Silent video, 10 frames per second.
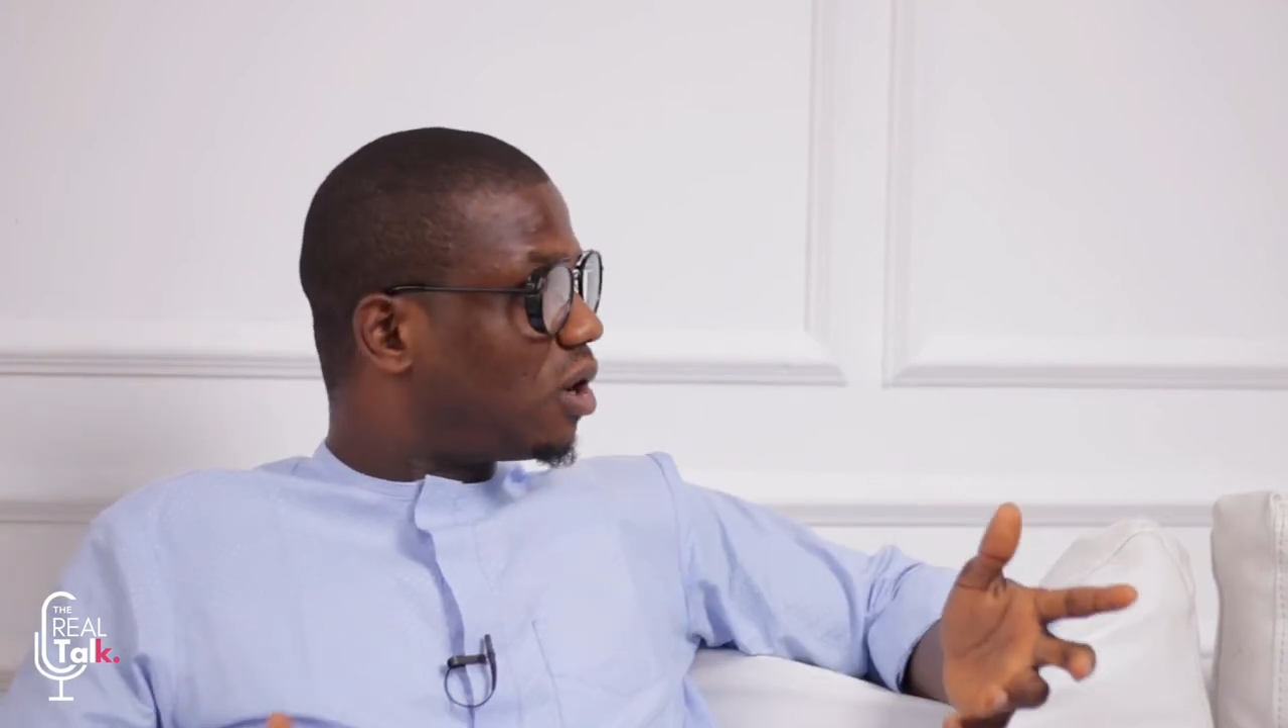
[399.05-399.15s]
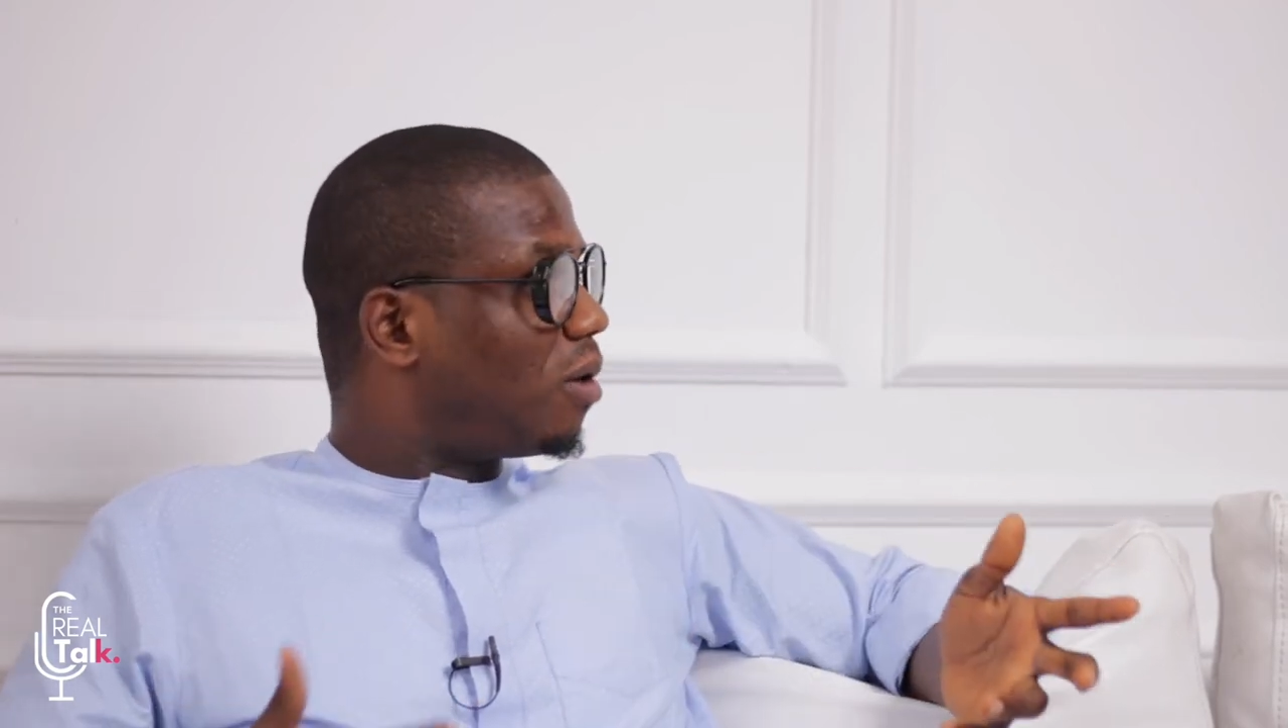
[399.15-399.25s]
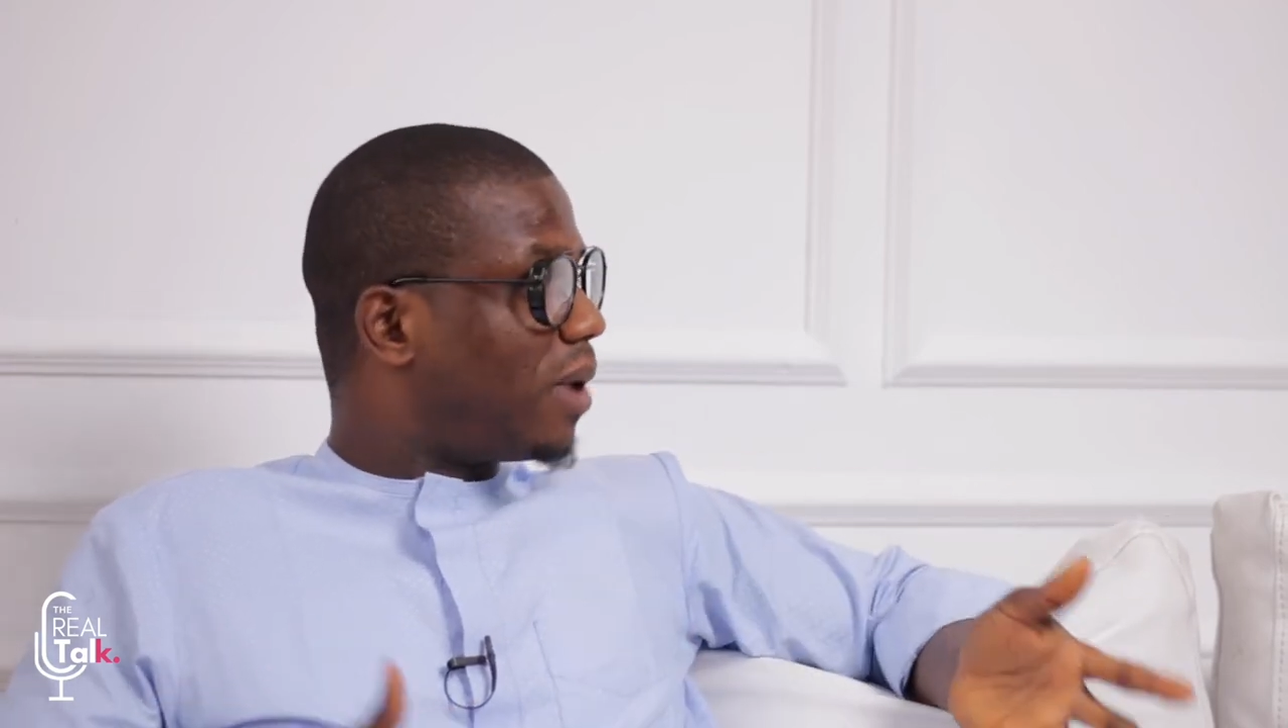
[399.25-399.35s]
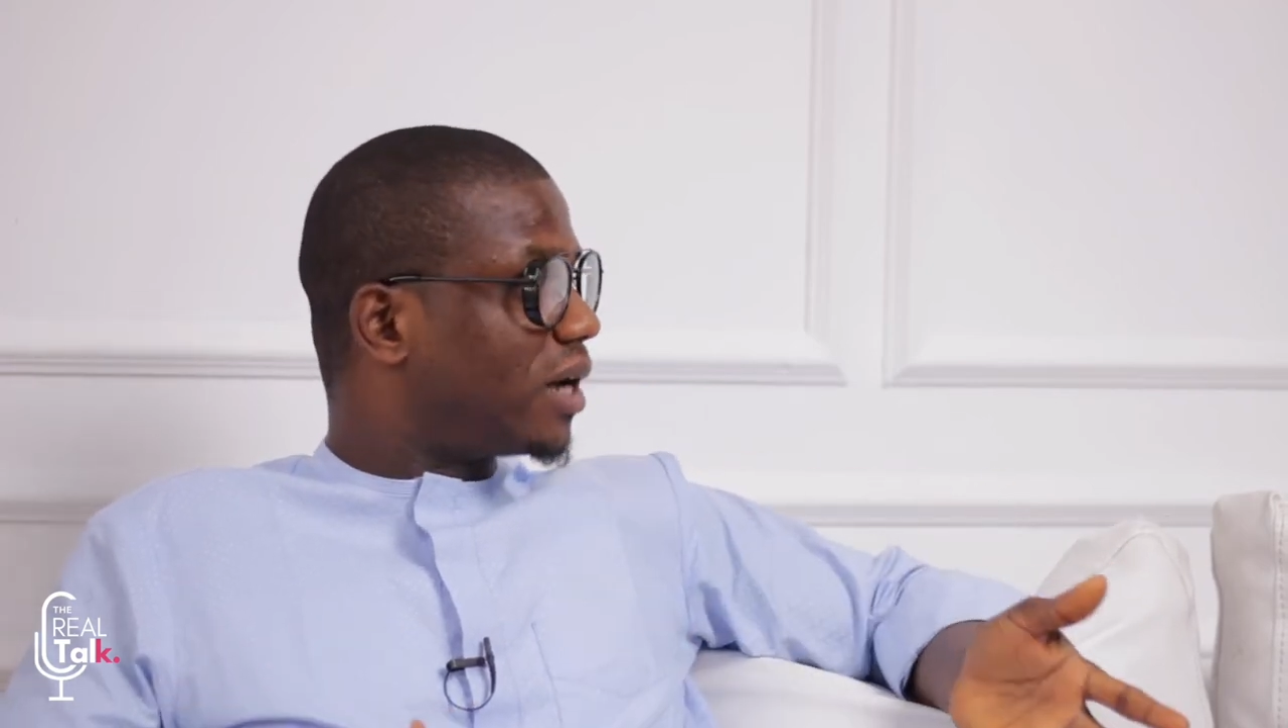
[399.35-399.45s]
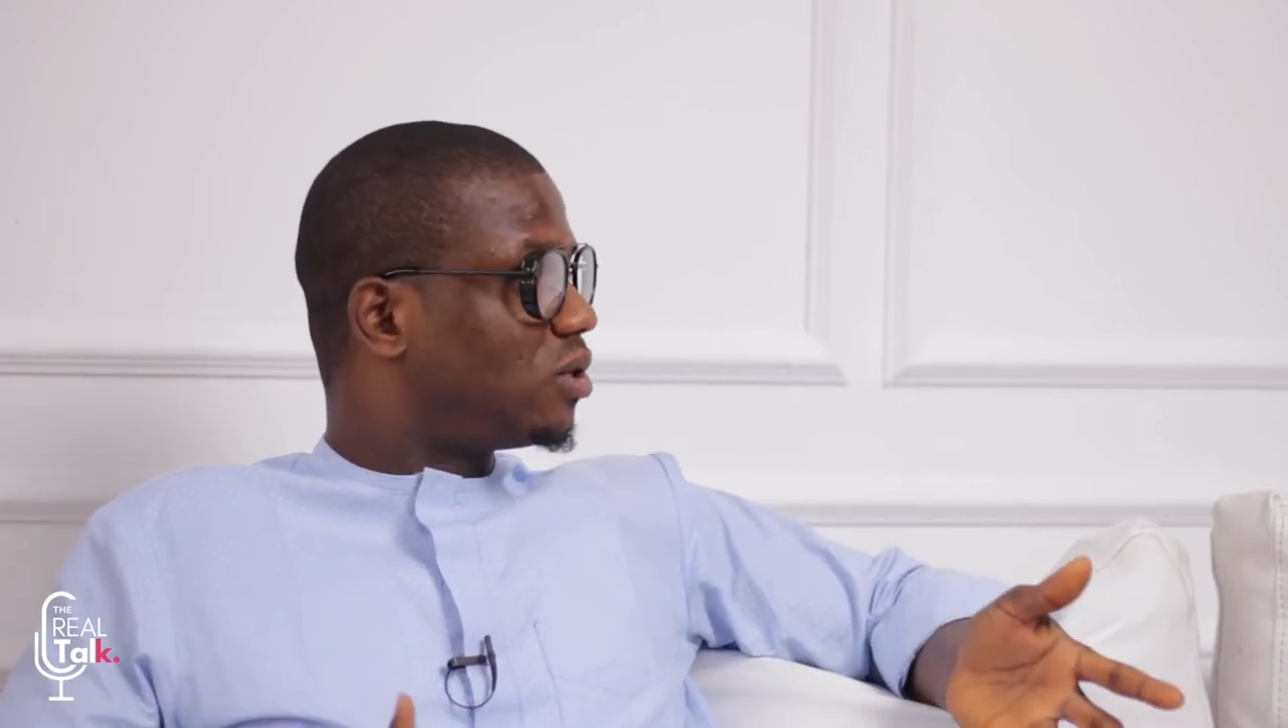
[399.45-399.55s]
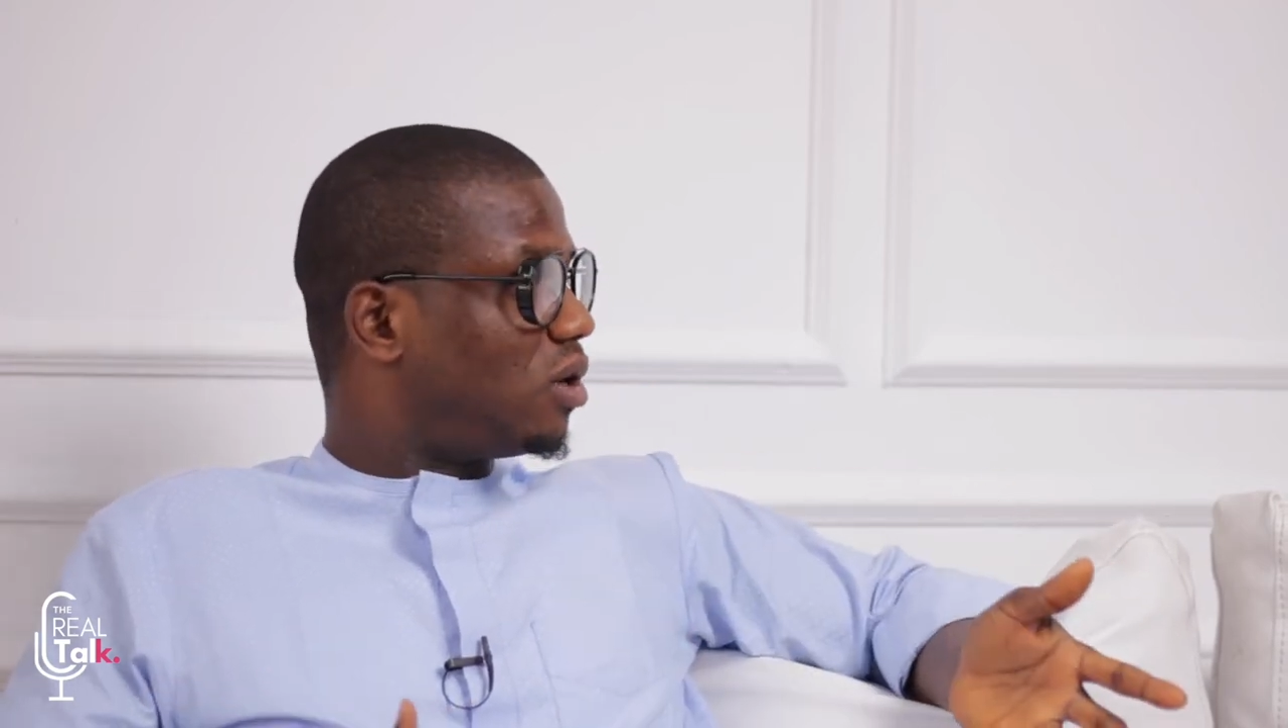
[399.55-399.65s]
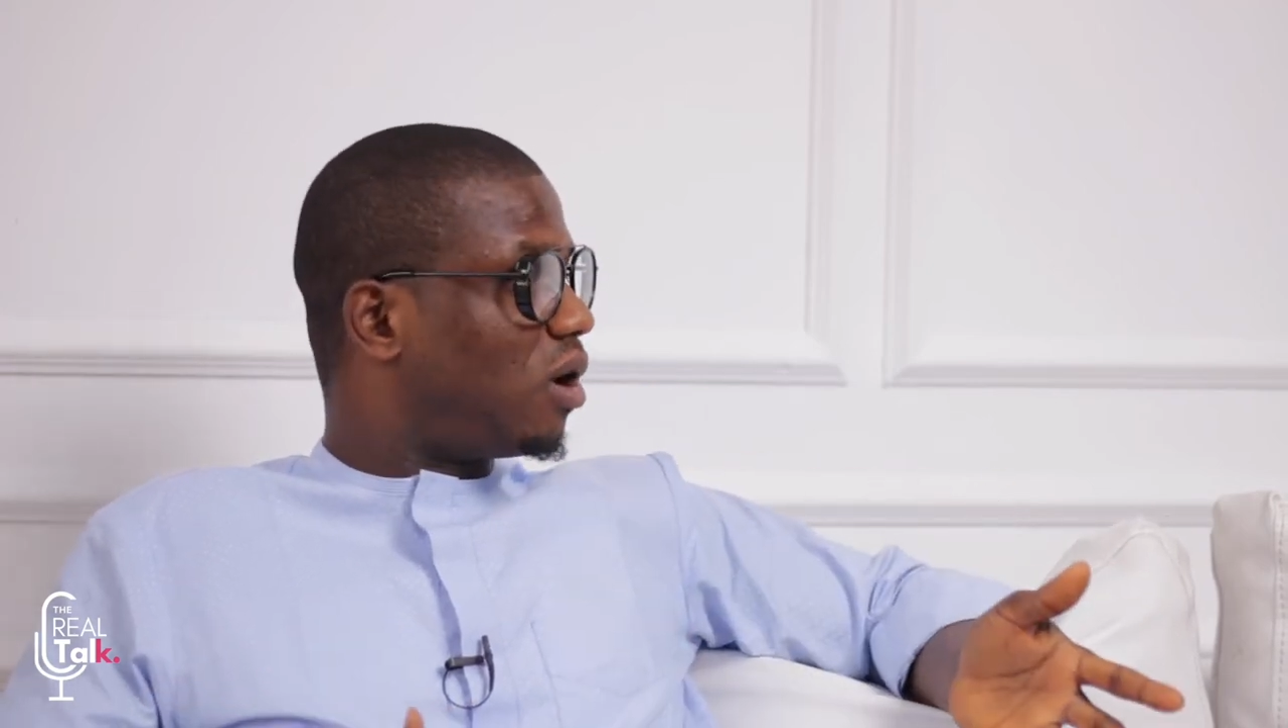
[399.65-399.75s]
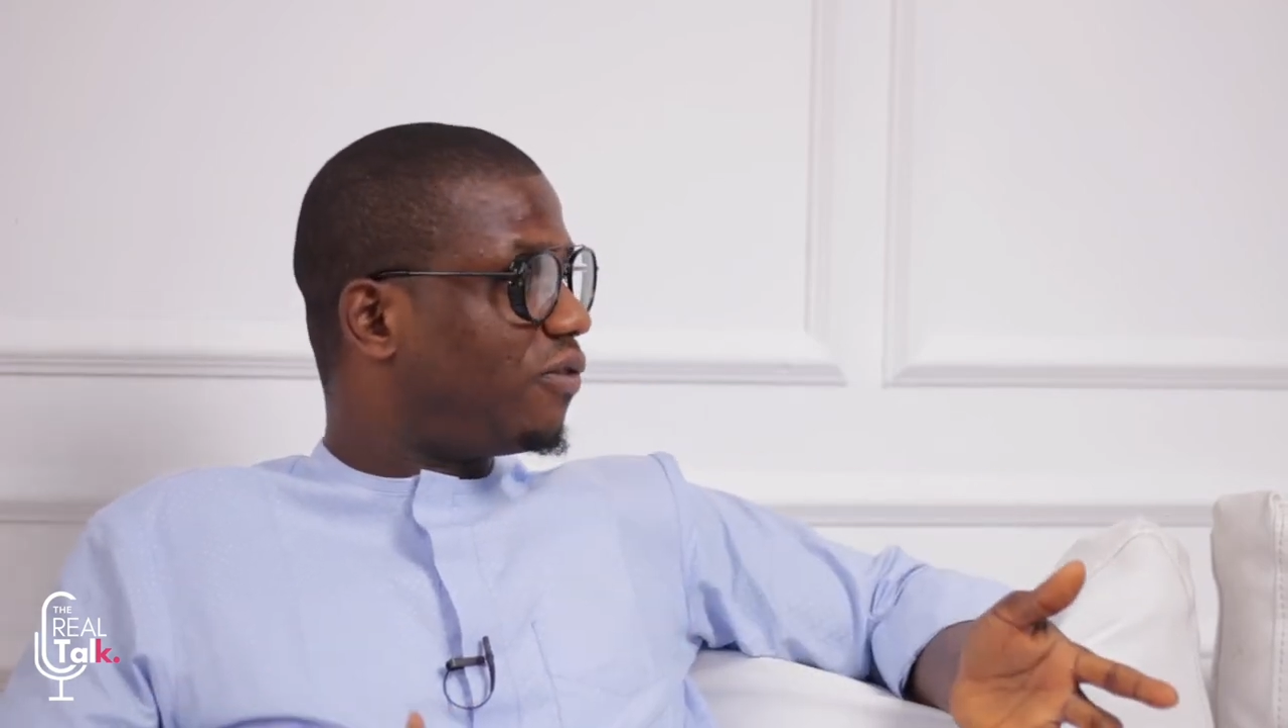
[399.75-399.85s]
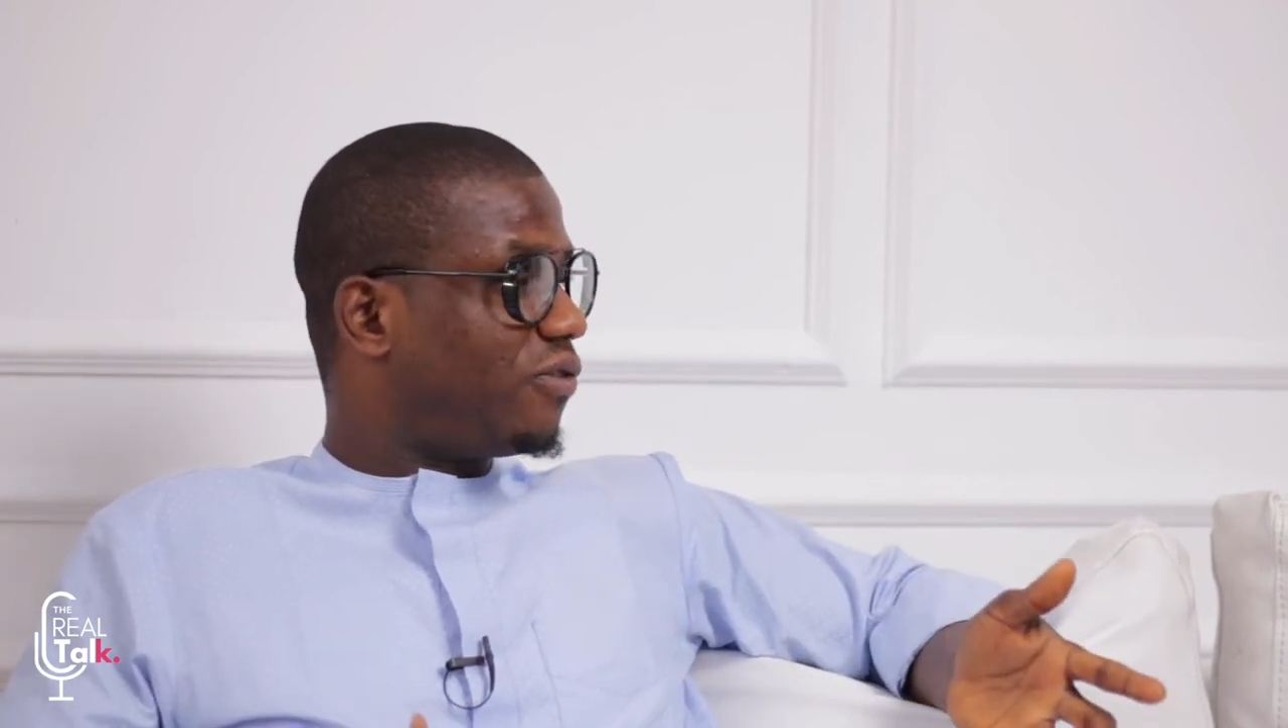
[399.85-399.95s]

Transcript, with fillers: to come back to the